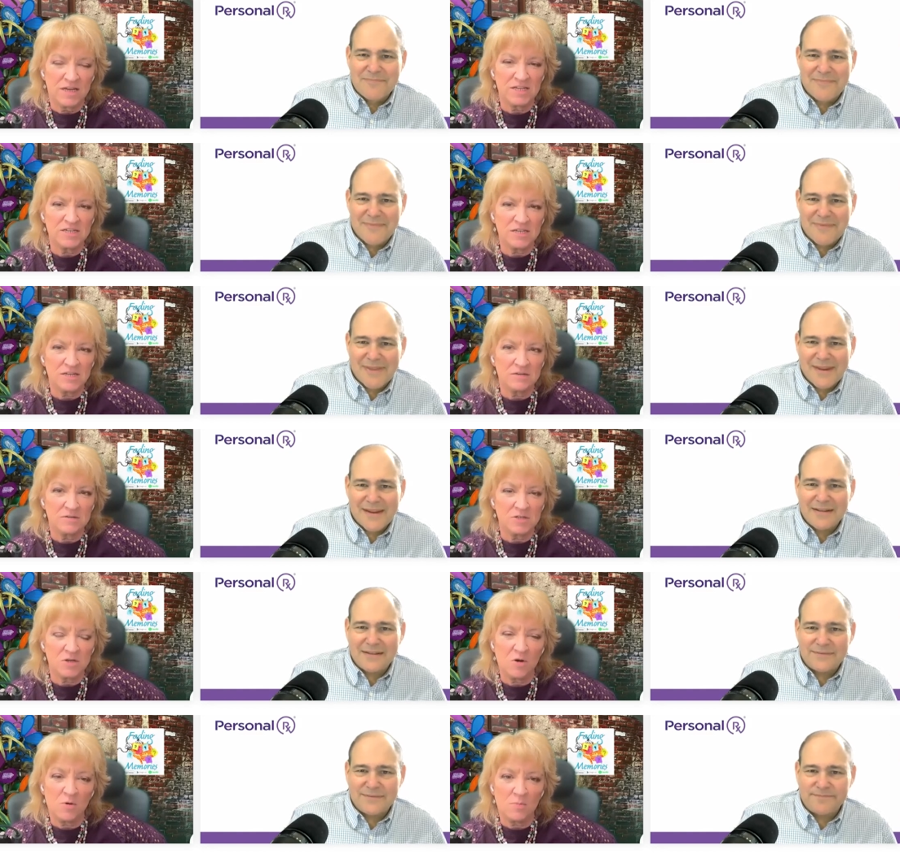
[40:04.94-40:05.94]
Speaker 1: is it
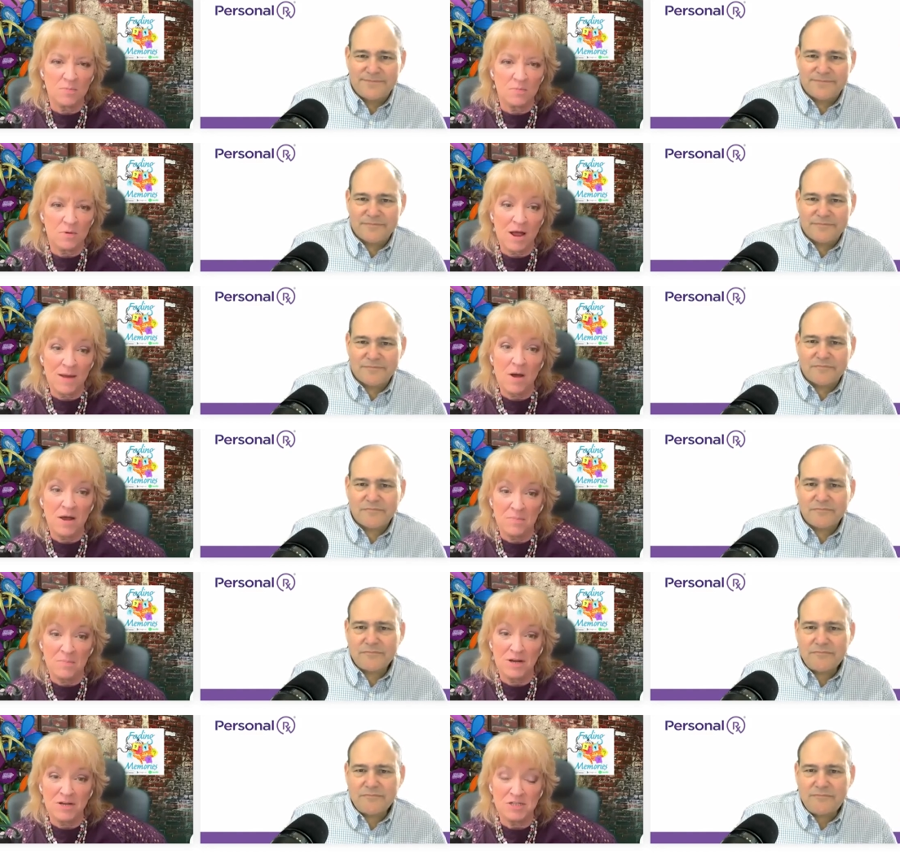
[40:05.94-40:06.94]
so? I'm on a
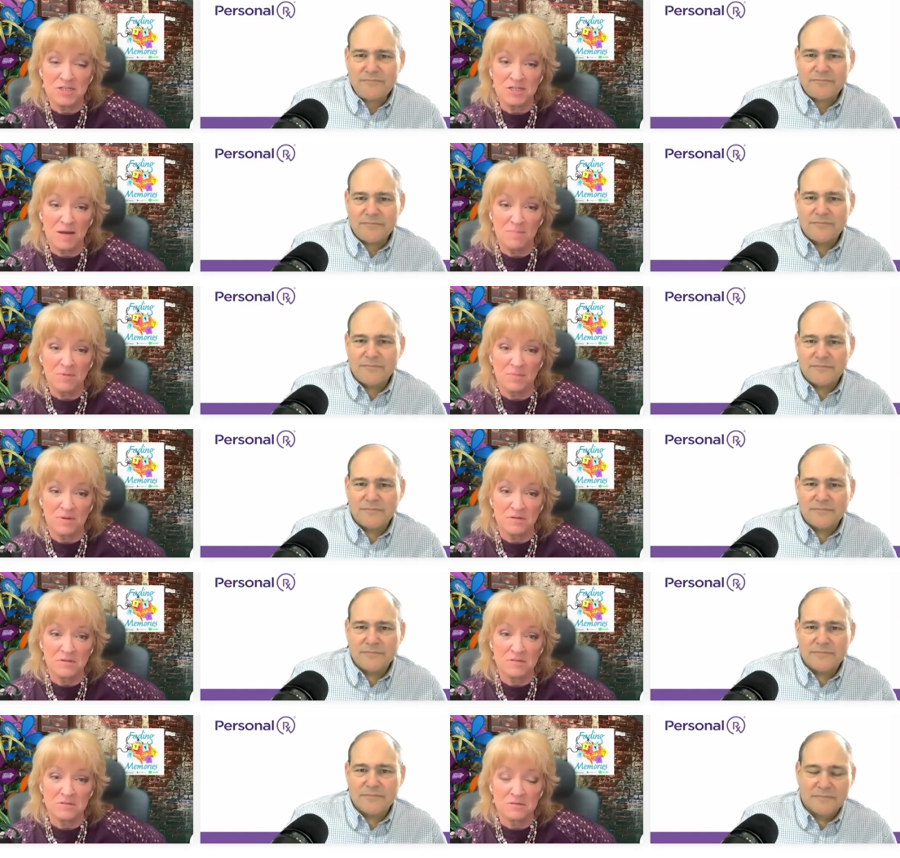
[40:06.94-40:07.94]
bunch of
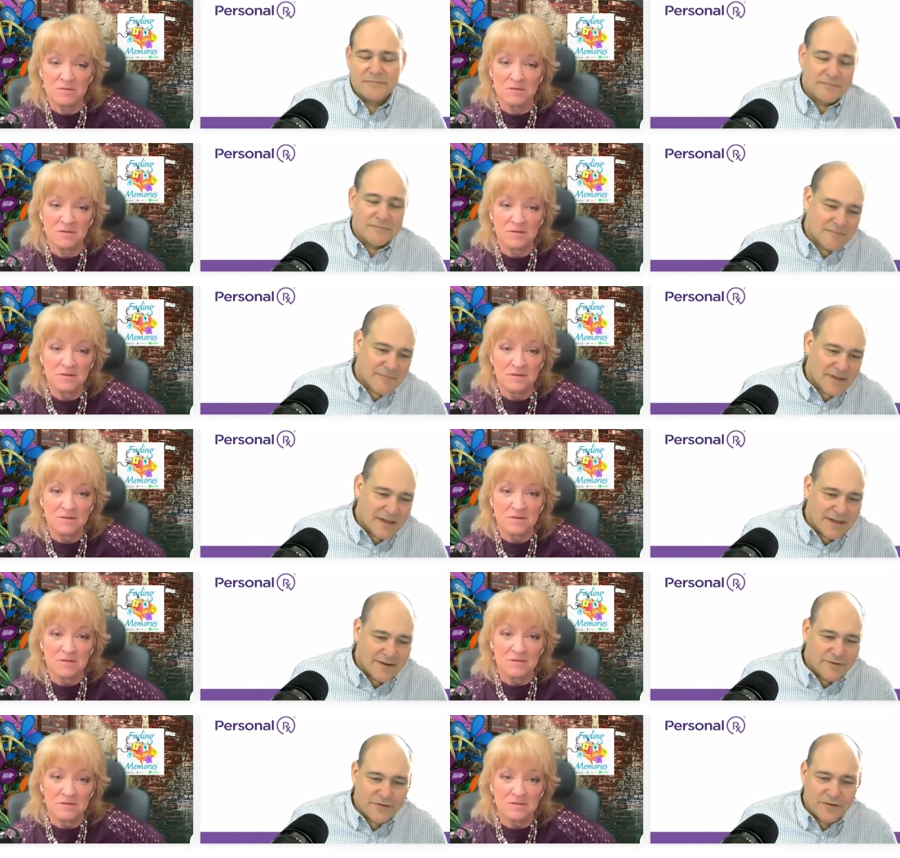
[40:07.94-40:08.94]
supplements.
Speaker 2: Give
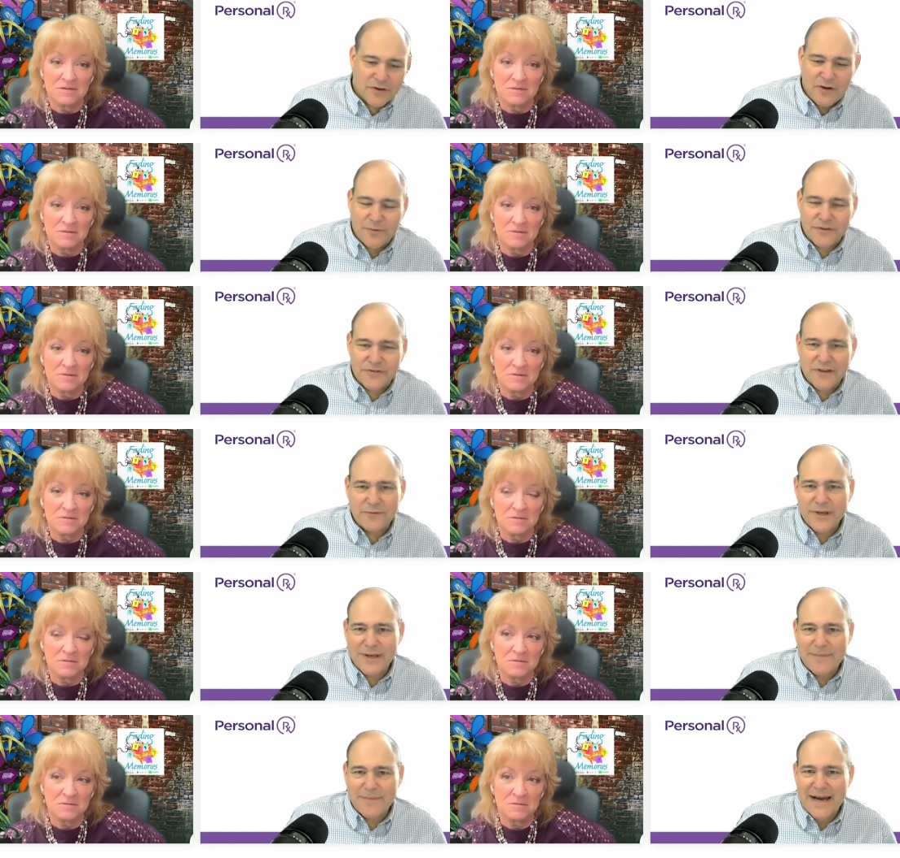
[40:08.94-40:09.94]
us a call. We'll see if we
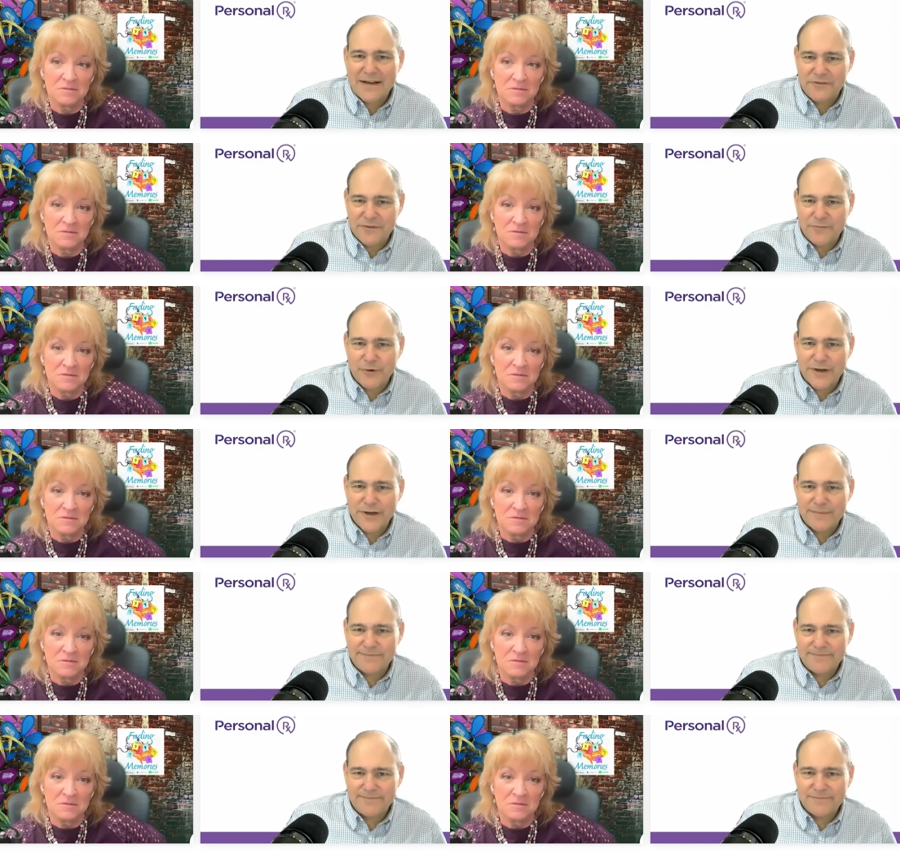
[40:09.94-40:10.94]
can package them for you.
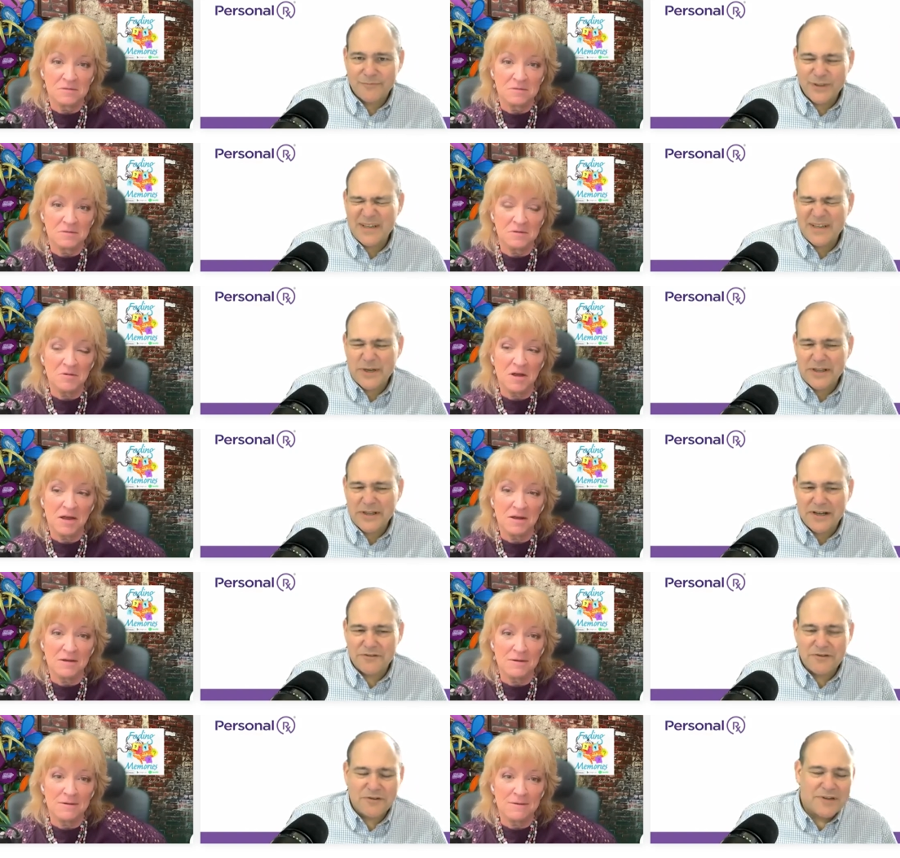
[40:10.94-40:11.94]
We typically okay.
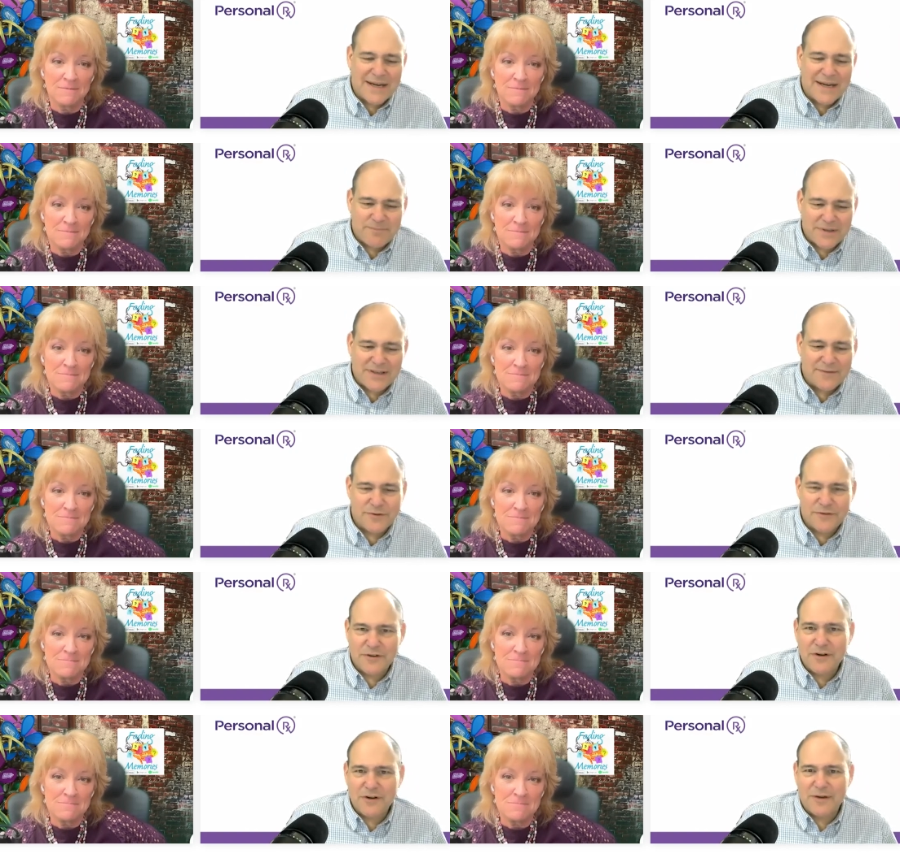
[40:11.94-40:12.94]
don't do that, but give us a
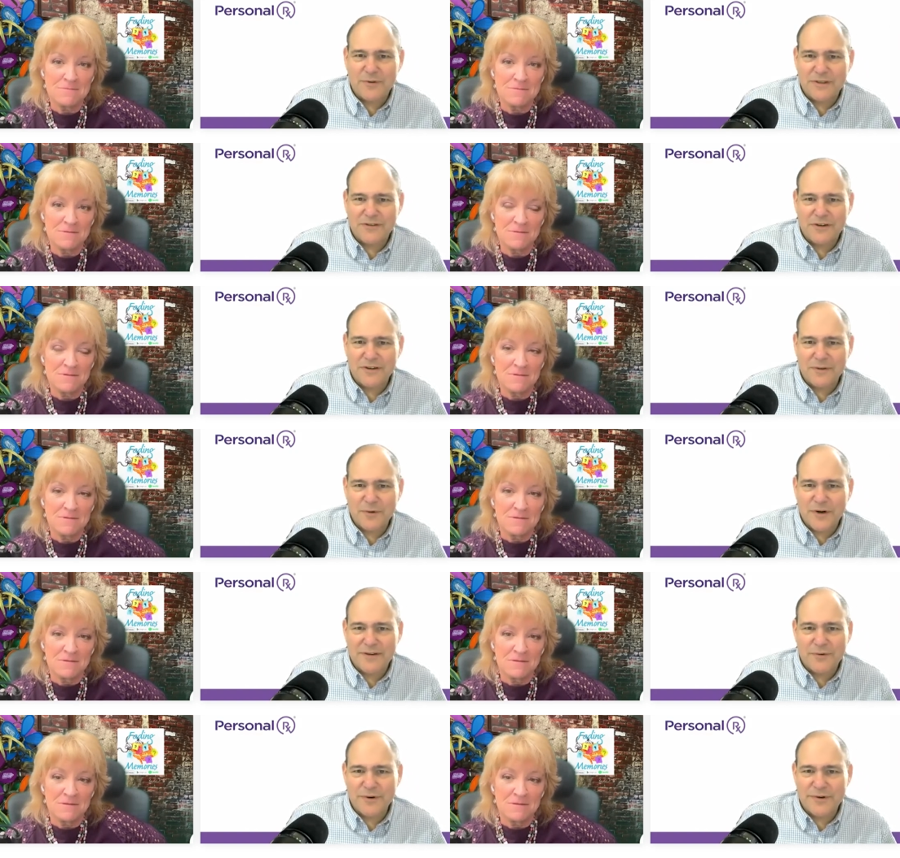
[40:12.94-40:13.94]
call. We'll certainly work
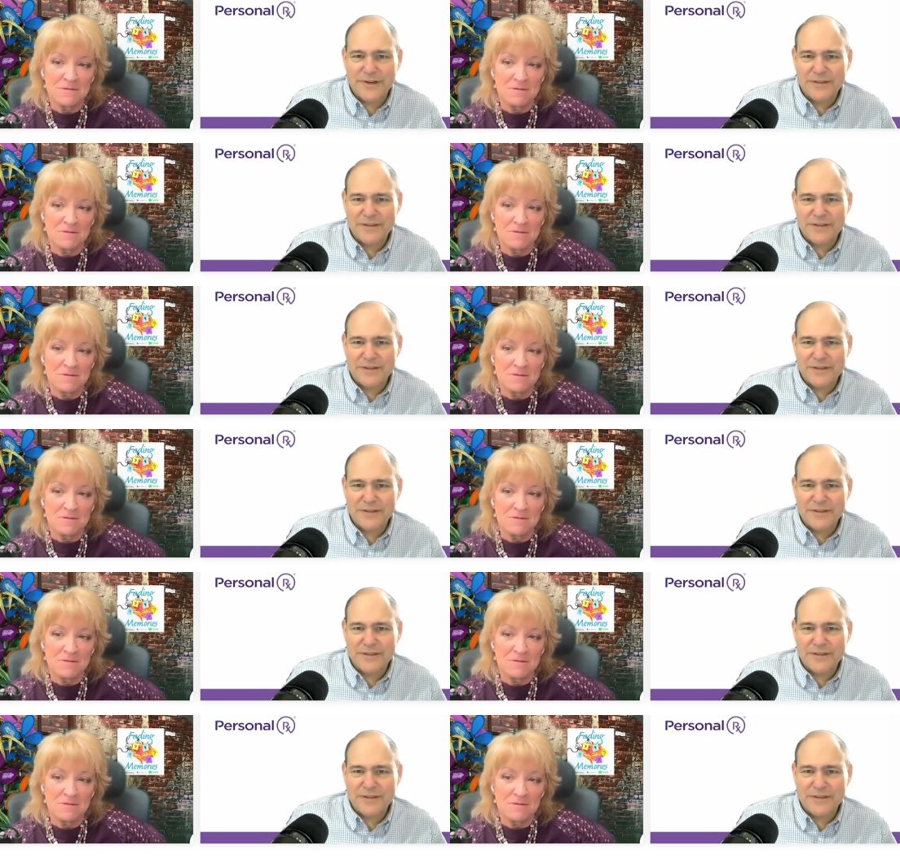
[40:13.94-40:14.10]
through it.